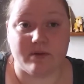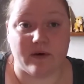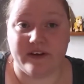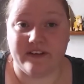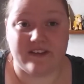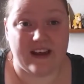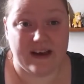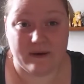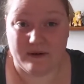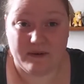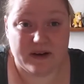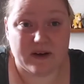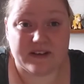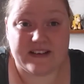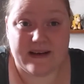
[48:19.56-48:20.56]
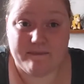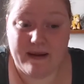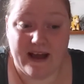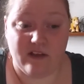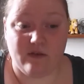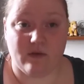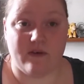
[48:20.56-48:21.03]
points. Anyway, we got
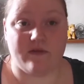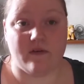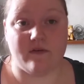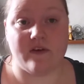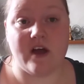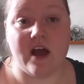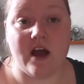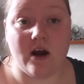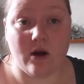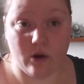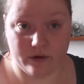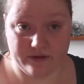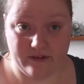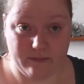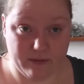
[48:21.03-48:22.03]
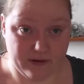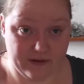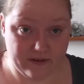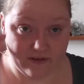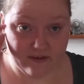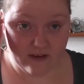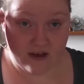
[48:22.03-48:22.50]
£10 worth of loyalty
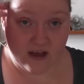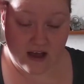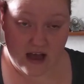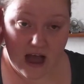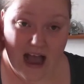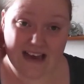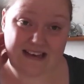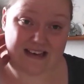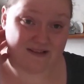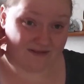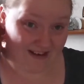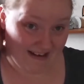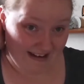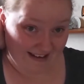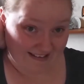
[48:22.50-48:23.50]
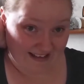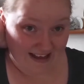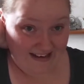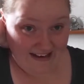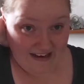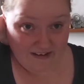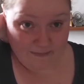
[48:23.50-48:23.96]
points. I didn't realise they
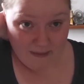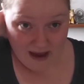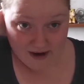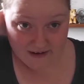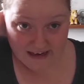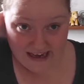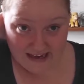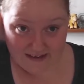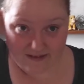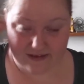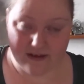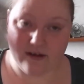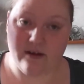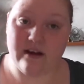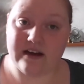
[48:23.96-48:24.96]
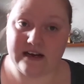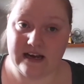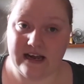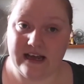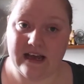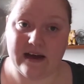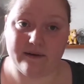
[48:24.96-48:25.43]
had an expiry date.
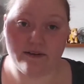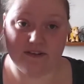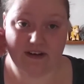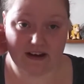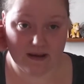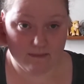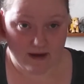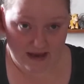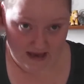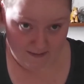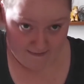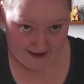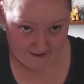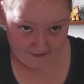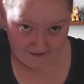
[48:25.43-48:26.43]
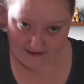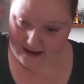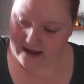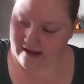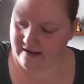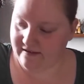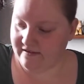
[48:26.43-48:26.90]
Luckily, I was checking my emails,
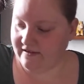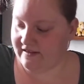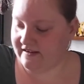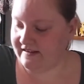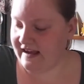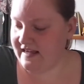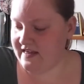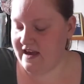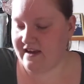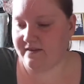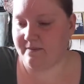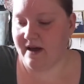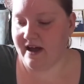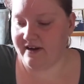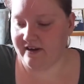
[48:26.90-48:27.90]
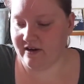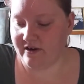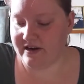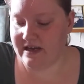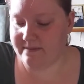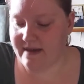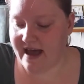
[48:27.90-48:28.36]
and the day they expired, I
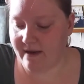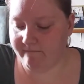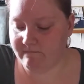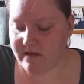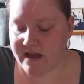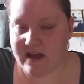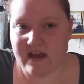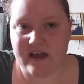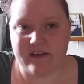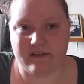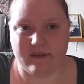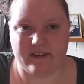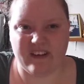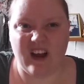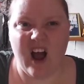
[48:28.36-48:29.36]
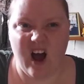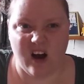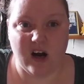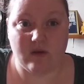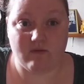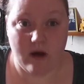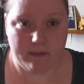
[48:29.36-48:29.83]
got an email. So I was like, oh,
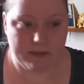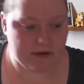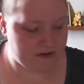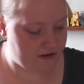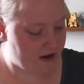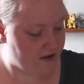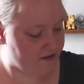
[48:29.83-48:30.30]
rubbish.